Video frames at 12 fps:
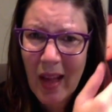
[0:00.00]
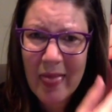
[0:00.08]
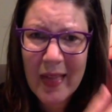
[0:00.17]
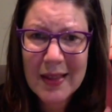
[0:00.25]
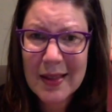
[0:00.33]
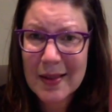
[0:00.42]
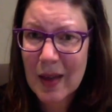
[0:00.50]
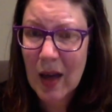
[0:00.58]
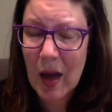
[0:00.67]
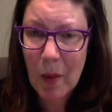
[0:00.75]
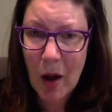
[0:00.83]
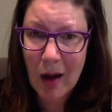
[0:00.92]
That doesn't
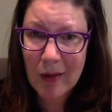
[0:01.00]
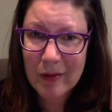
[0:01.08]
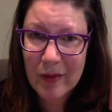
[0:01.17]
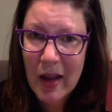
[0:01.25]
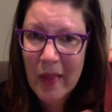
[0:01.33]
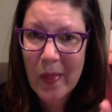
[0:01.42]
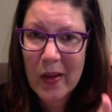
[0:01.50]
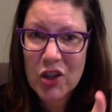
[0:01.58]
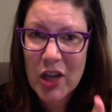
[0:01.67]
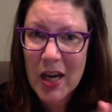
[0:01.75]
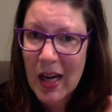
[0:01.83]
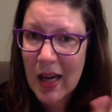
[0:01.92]
come off. The
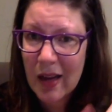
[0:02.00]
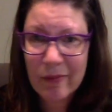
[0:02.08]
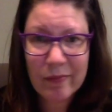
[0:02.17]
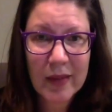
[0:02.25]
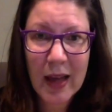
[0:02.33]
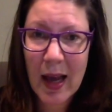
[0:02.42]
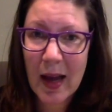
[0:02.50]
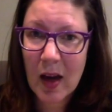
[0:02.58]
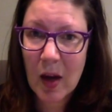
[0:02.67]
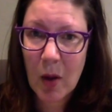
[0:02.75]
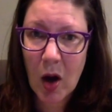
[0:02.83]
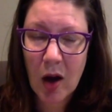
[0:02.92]
shading can't
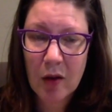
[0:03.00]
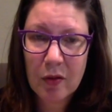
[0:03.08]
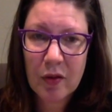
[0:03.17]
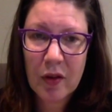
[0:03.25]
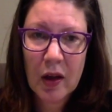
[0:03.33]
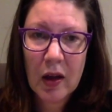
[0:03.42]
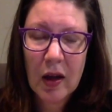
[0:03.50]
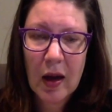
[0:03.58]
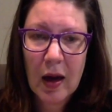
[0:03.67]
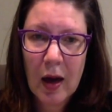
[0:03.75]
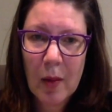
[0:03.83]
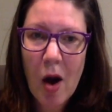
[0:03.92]
come off.
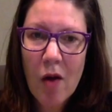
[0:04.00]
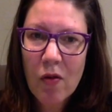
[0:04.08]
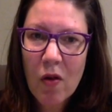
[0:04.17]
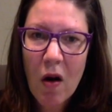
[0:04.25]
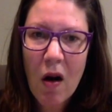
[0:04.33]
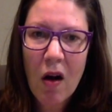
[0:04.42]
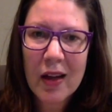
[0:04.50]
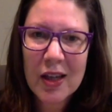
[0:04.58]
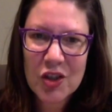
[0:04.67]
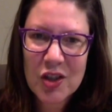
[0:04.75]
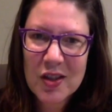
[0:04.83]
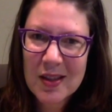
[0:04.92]
Overall,
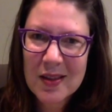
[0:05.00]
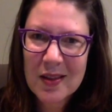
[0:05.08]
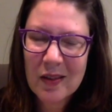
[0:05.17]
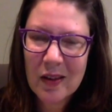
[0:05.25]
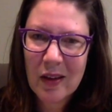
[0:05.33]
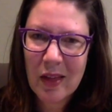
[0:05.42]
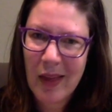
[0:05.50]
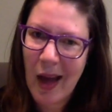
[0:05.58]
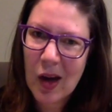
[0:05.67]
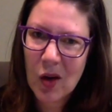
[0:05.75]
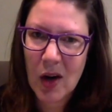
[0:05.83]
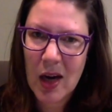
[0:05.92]
it just doesn't look
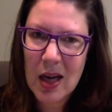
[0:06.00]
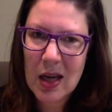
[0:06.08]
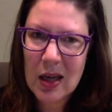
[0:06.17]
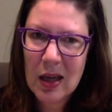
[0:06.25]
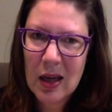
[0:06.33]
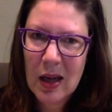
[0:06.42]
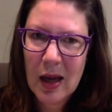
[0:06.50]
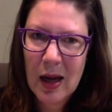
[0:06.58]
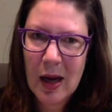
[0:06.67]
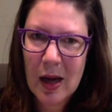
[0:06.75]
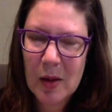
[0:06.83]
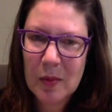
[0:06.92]
that great.
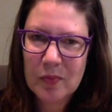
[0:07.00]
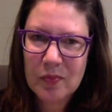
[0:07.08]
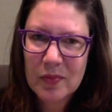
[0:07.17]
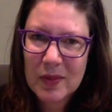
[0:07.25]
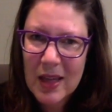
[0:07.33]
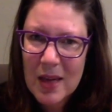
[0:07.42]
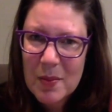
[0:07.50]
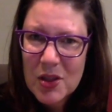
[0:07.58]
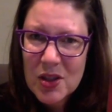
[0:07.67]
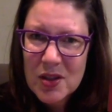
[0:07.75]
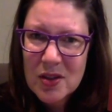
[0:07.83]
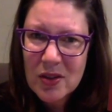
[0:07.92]
The
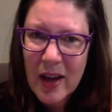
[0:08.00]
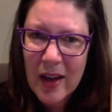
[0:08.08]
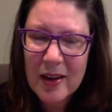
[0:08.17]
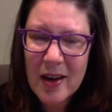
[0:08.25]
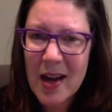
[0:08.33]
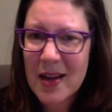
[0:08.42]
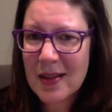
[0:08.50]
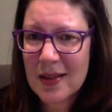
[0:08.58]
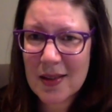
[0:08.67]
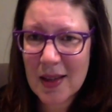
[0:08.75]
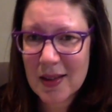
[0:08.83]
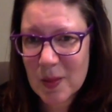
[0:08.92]
images are kind of nice.
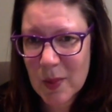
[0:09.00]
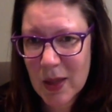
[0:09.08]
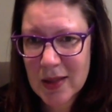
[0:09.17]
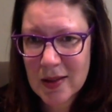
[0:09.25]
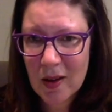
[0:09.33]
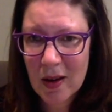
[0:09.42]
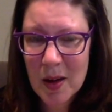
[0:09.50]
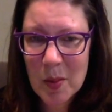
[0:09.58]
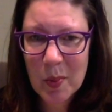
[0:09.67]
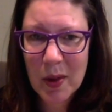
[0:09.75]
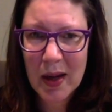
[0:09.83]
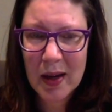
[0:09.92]
It's got some kids on it,
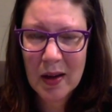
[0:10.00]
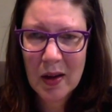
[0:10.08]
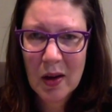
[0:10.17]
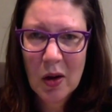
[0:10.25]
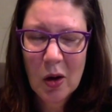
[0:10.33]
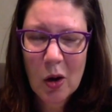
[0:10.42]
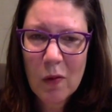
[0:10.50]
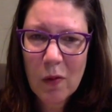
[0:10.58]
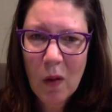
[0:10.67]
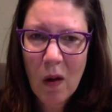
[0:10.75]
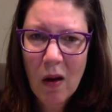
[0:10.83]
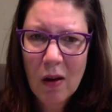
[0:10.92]
but
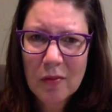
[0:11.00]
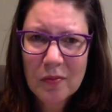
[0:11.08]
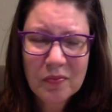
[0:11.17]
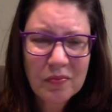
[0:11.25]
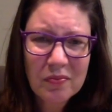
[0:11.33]
overall,